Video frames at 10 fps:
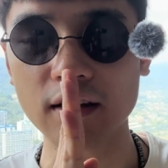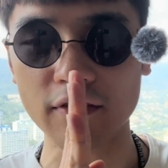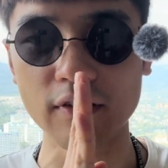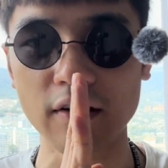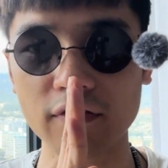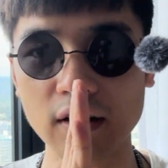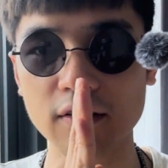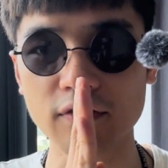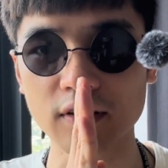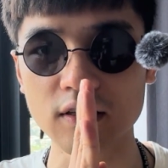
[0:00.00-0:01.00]
If
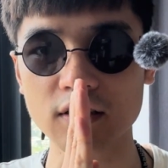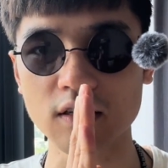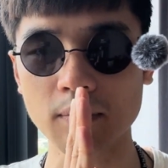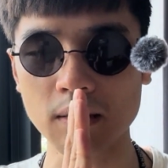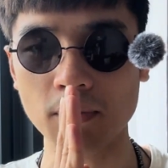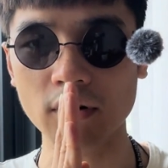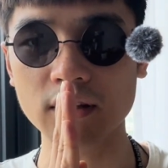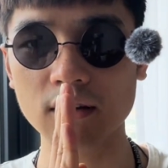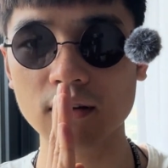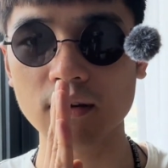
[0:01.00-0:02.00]
this is the
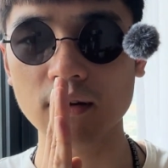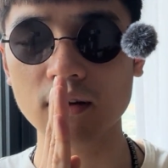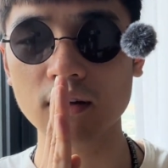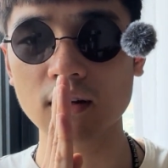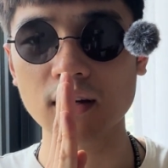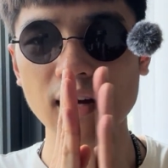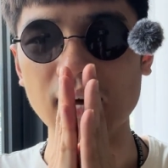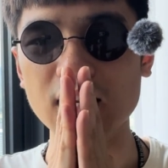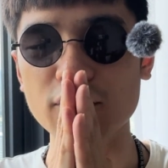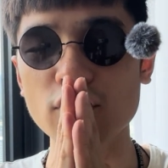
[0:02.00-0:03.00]
midpoint,
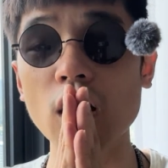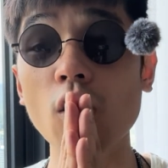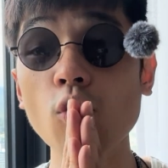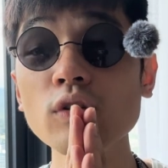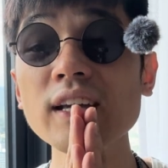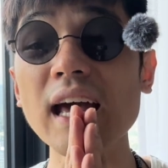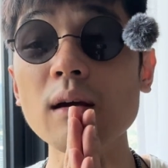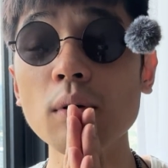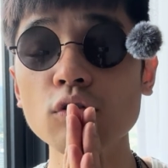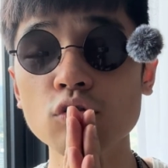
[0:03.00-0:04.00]
and if you are only
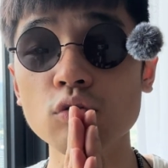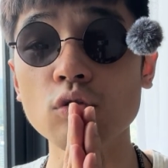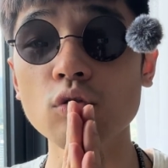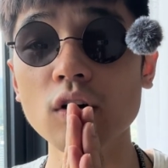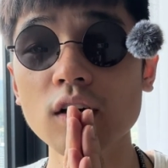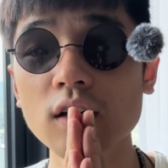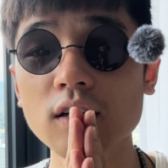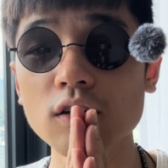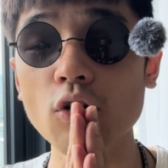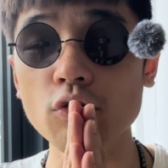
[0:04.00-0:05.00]
able to
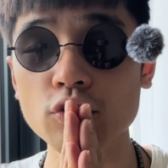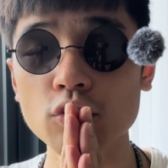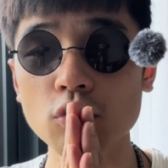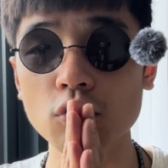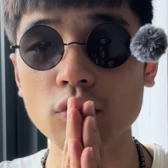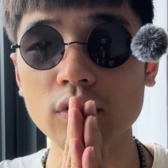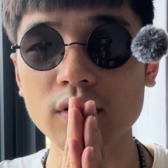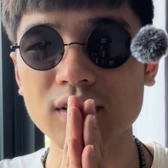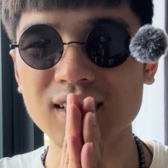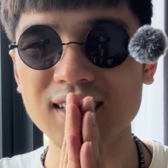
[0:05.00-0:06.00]
go through
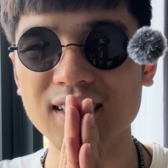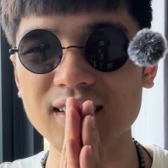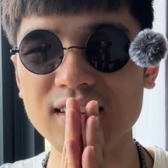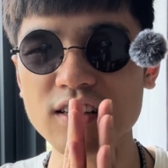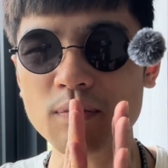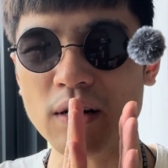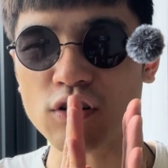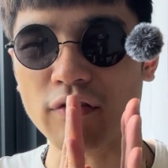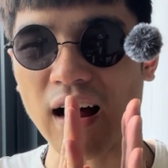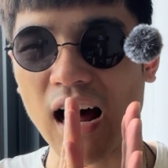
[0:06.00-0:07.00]
this much
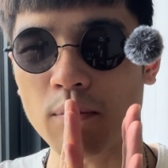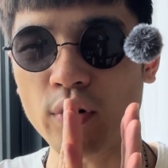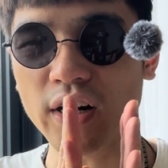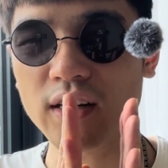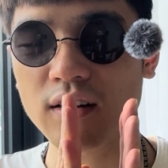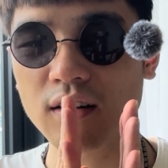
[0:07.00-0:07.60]
of heartbreak,